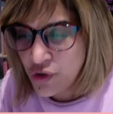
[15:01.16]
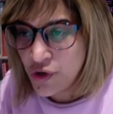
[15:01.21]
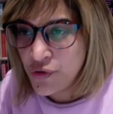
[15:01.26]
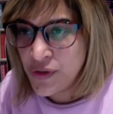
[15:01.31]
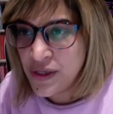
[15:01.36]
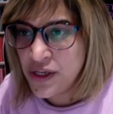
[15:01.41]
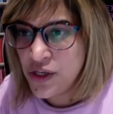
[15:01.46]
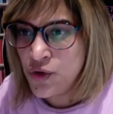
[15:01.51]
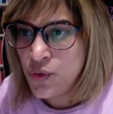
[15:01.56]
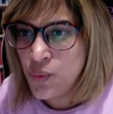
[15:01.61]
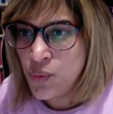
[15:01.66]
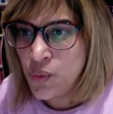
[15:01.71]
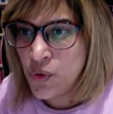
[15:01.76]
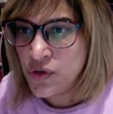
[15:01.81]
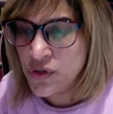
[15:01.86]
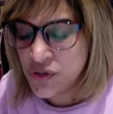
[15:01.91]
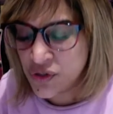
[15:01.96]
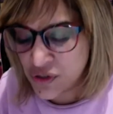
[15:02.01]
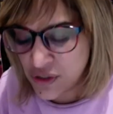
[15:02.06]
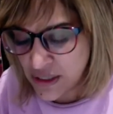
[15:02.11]
that you
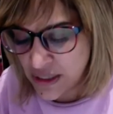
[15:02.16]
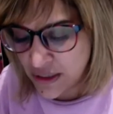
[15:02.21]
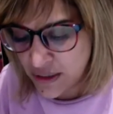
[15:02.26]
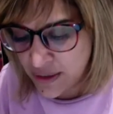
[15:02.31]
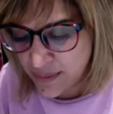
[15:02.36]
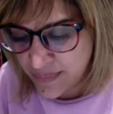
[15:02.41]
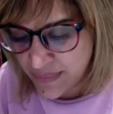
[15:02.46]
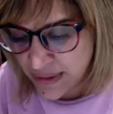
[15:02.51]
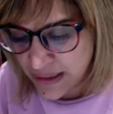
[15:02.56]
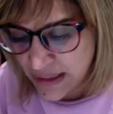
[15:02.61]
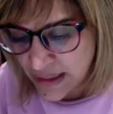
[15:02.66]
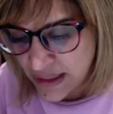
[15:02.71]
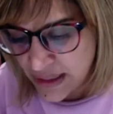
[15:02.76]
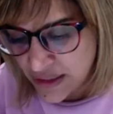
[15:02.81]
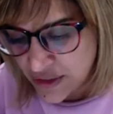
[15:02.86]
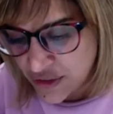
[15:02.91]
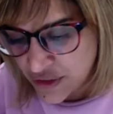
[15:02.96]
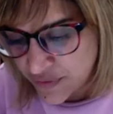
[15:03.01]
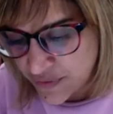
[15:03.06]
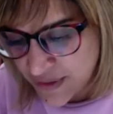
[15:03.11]
want,
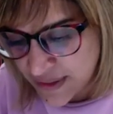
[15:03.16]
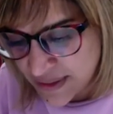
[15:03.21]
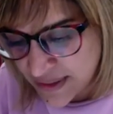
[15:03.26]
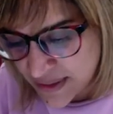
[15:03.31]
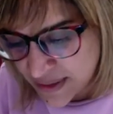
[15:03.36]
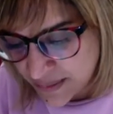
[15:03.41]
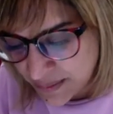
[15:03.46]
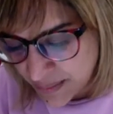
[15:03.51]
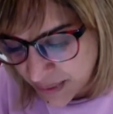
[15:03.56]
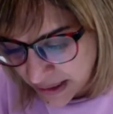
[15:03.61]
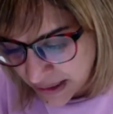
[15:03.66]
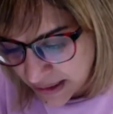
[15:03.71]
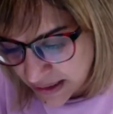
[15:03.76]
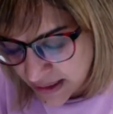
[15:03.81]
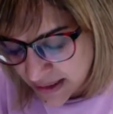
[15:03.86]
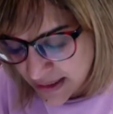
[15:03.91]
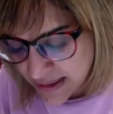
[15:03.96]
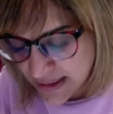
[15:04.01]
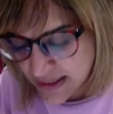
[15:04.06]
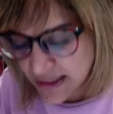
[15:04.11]
so if this is a
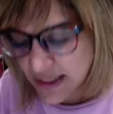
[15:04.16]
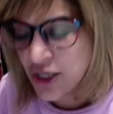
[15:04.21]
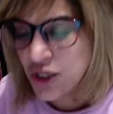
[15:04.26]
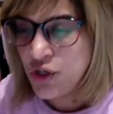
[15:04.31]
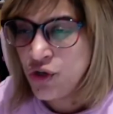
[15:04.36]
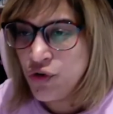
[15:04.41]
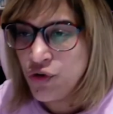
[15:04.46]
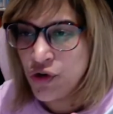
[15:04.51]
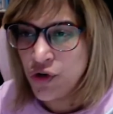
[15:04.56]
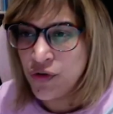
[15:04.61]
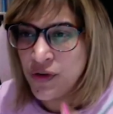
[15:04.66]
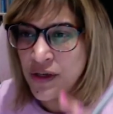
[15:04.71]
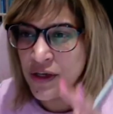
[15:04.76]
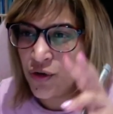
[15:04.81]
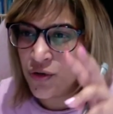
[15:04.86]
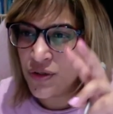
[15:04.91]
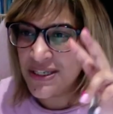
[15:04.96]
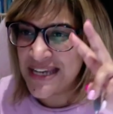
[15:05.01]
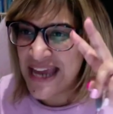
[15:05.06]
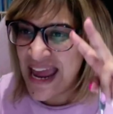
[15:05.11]
minus, you know that you're
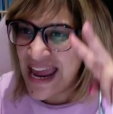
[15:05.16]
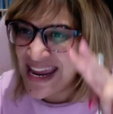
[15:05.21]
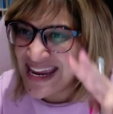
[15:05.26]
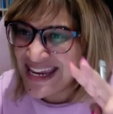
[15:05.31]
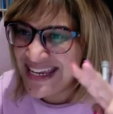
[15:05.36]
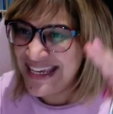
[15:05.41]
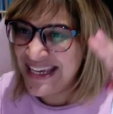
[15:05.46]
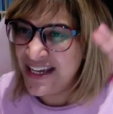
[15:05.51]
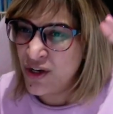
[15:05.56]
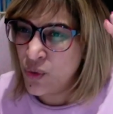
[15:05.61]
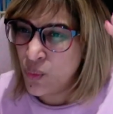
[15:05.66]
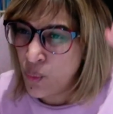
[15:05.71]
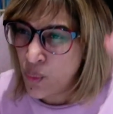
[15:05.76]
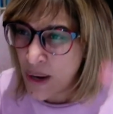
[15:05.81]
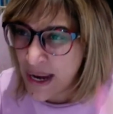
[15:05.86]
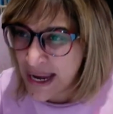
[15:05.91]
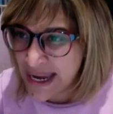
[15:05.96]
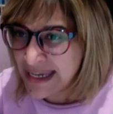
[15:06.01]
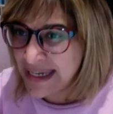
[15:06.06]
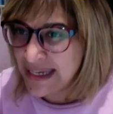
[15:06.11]
taking
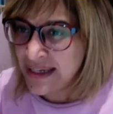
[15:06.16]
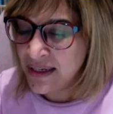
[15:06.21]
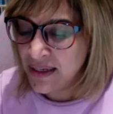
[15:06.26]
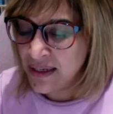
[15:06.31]
away